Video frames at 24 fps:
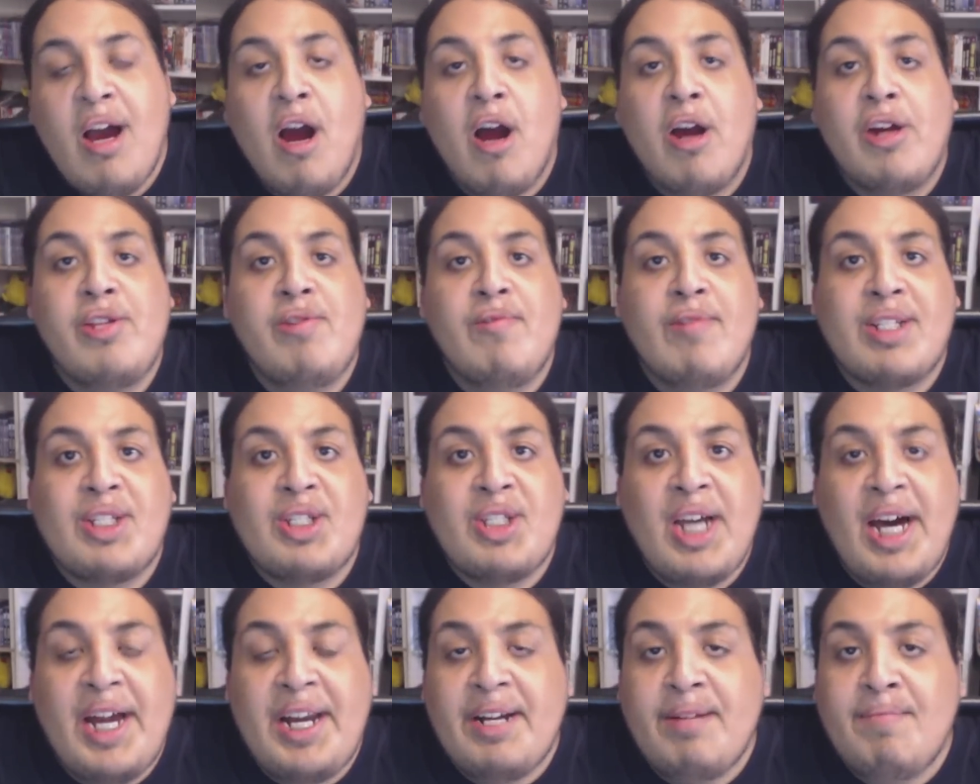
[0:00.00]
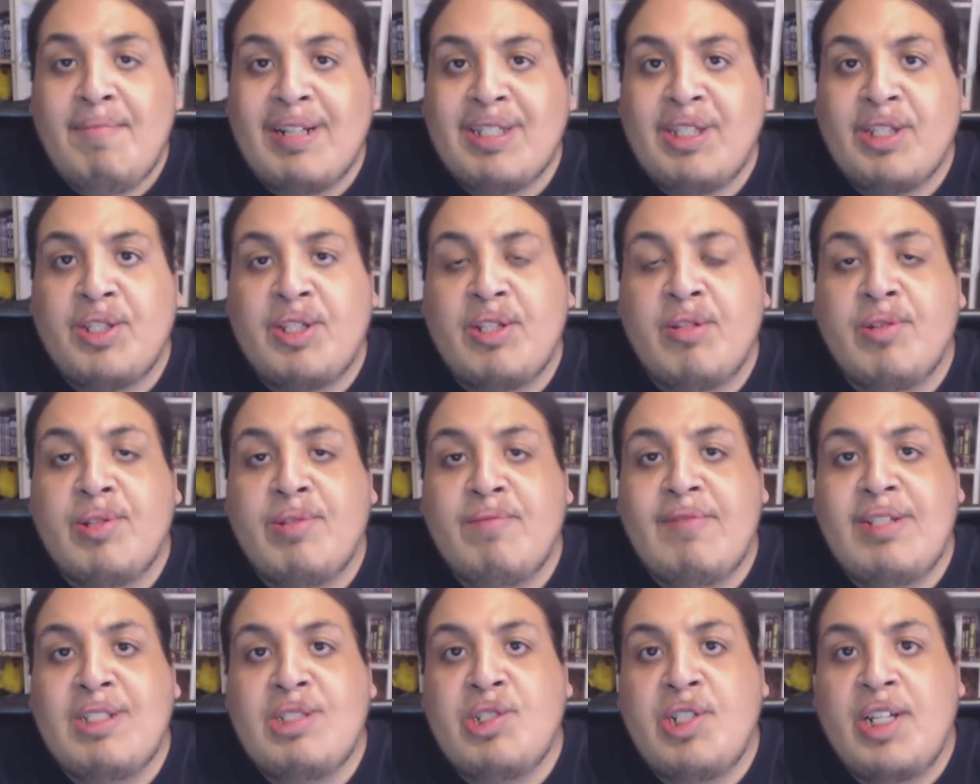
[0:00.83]
Are you excited about the Zero
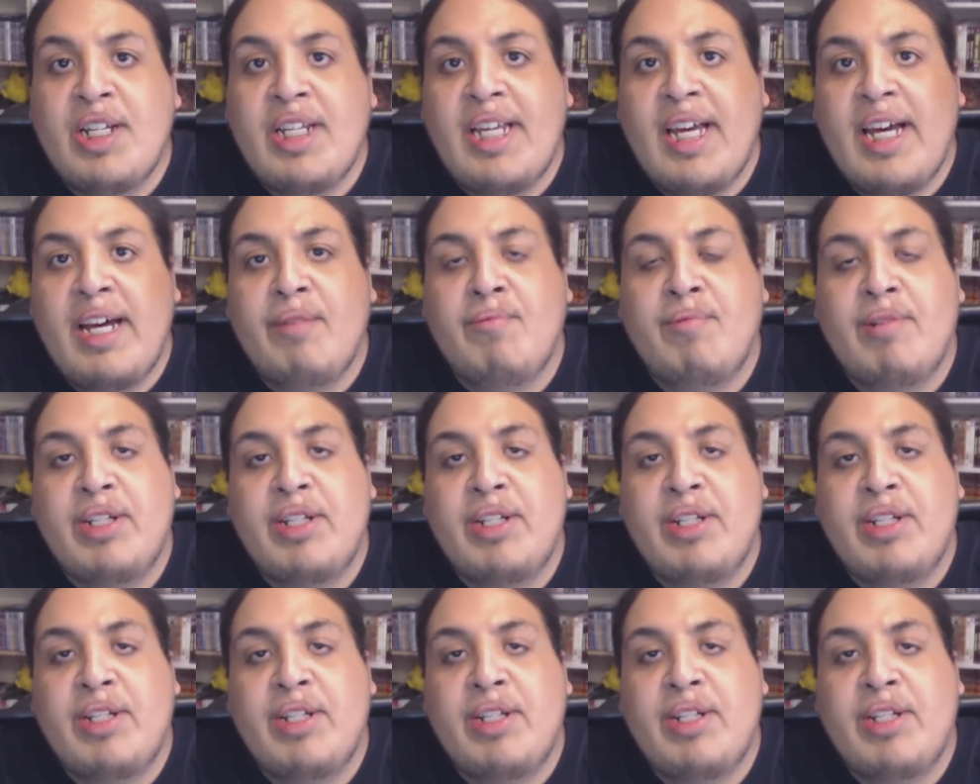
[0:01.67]
Division again?